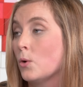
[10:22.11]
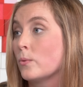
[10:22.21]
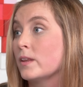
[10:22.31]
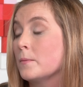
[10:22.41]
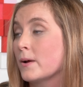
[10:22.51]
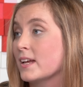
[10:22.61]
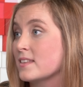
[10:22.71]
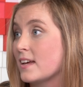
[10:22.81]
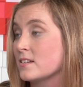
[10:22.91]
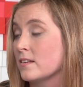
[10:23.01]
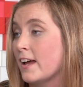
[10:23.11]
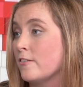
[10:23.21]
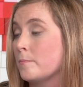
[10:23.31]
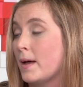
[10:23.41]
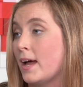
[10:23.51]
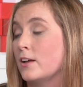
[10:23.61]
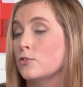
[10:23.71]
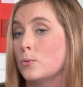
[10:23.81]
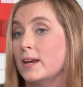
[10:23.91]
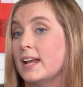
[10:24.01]
really bringing that to life by
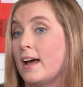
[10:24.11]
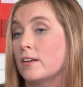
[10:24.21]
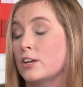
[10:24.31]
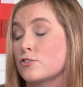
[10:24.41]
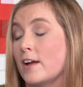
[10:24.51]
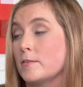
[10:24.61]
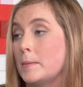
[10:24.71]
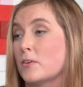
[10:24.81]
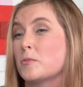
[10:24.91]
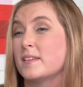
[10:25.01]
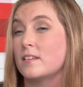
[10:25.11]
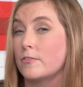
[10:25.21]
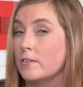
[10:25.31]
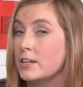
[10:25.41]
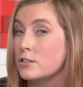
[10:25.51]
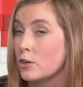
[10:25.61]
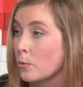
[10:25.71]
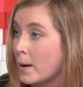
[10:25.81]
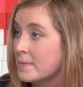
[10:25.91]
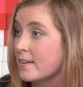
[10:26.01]
tweeting out and driving people specifically to
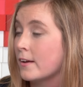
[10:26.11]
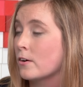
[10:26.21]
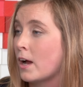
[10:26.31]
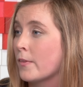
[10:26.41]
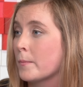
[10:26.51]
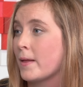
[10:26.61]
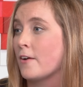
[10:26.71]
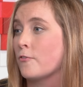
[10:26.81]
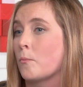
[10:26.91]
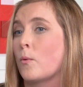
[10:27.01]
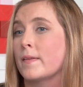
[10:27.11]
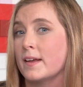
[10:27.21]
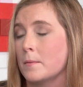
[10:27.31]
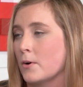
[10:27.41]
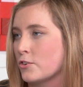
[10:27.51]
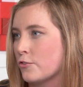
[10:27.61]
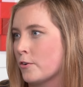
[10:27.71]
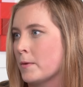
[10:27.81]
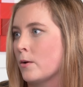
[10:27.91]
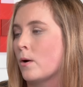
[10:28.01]
your website or other platform where they can purchase
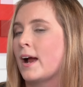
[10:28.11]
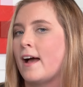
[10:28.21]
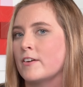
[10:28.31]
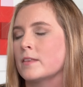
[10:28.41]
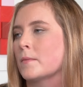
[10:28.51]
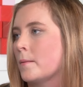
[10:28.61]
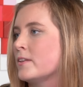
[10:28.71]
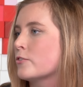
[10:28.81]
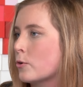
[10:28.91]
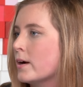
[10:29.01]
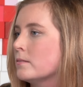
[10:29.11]
from you, or having them come in store.